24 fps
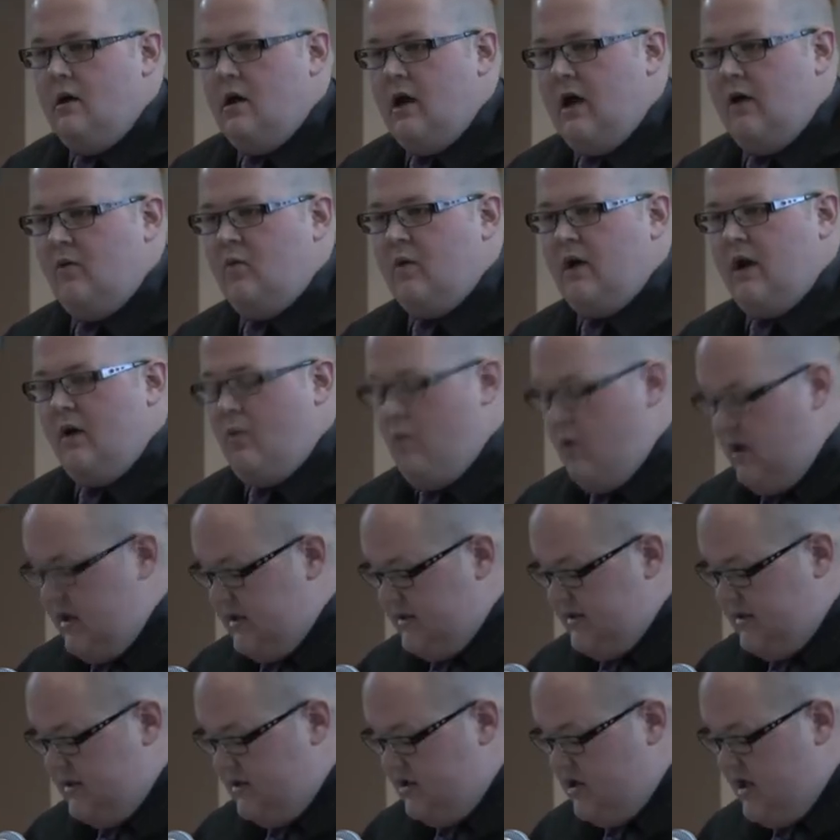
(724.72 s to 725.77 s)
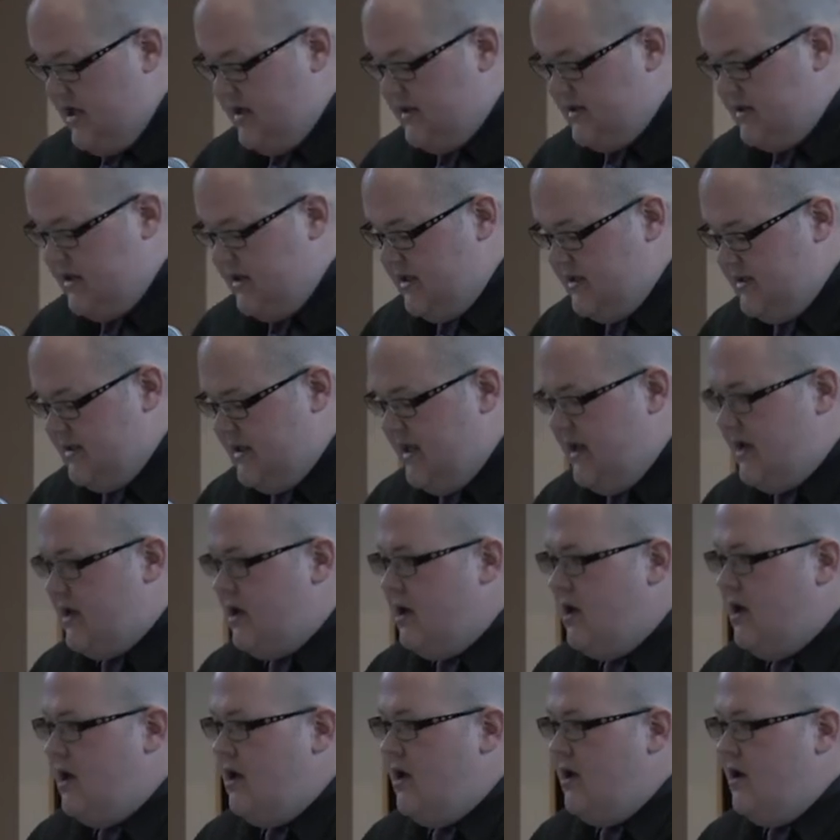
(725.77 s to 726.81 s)
and what I want to suggest, is that
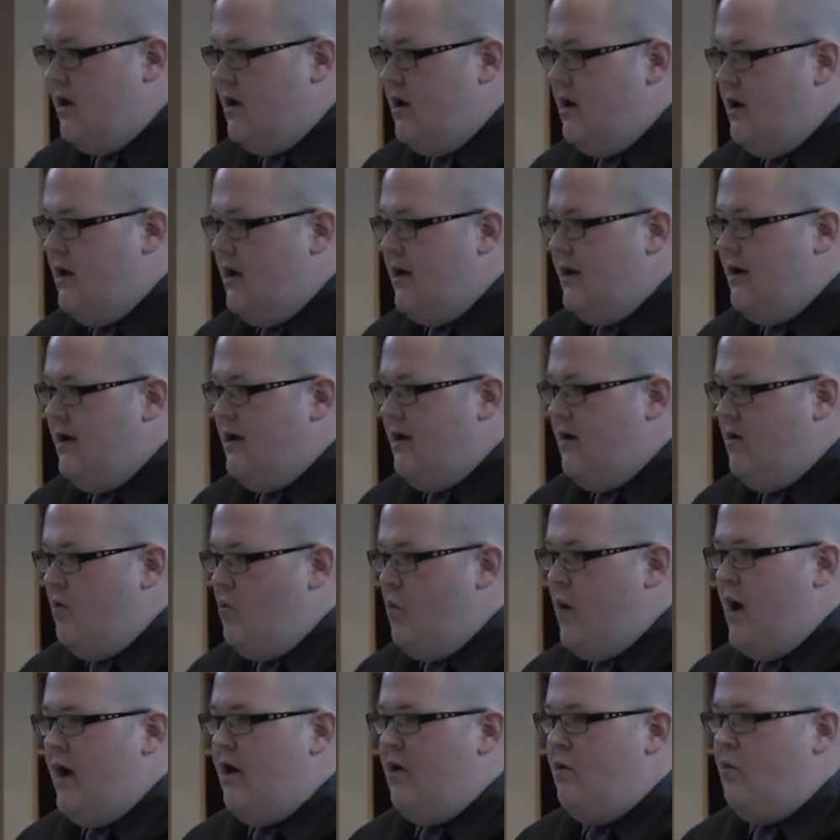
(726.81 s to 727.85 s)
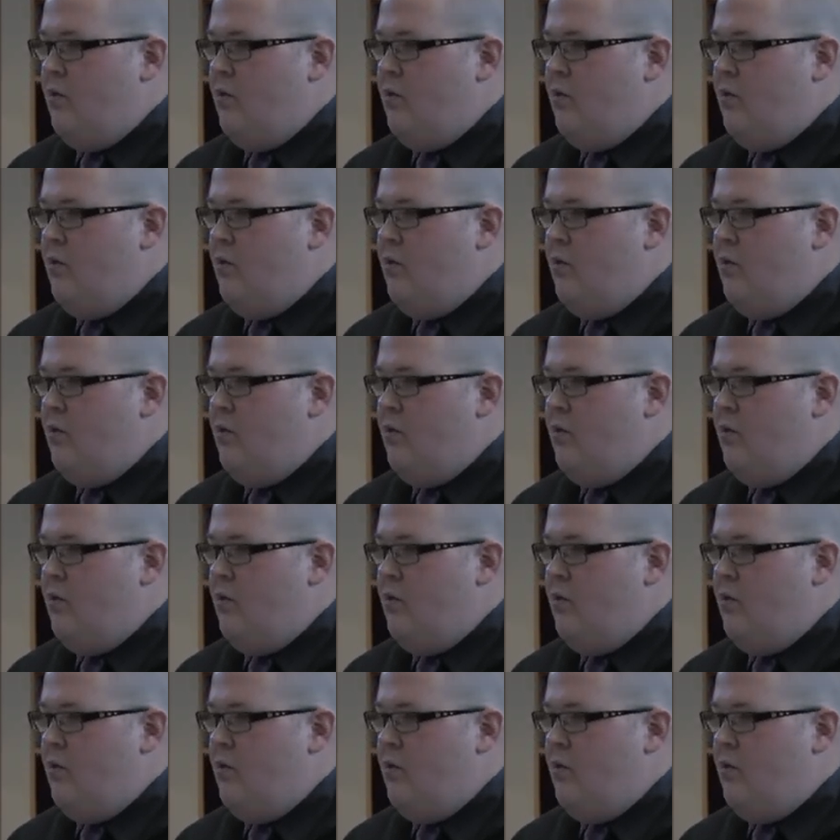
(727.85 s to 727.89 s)
while